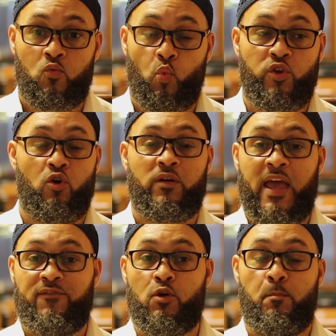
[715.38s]
when you already
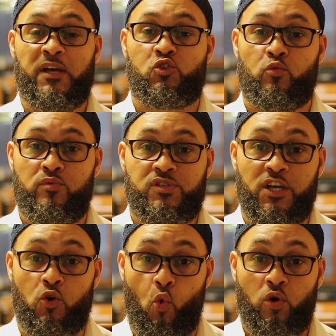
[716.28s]
have your measurables
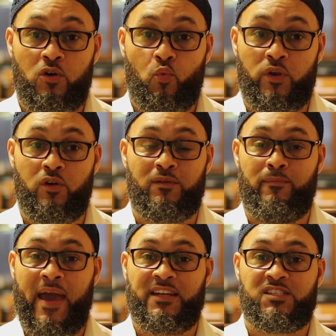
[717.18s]
in order, where you can
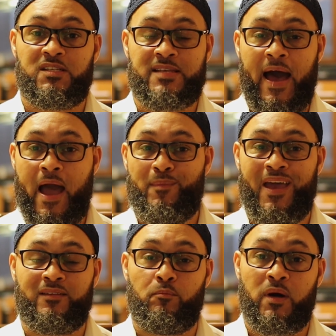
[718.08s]
manage the time
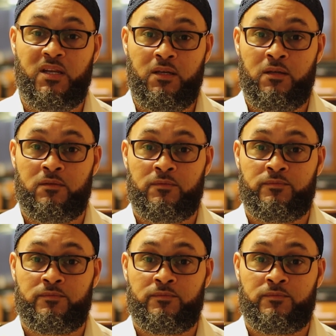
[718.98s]
and the money,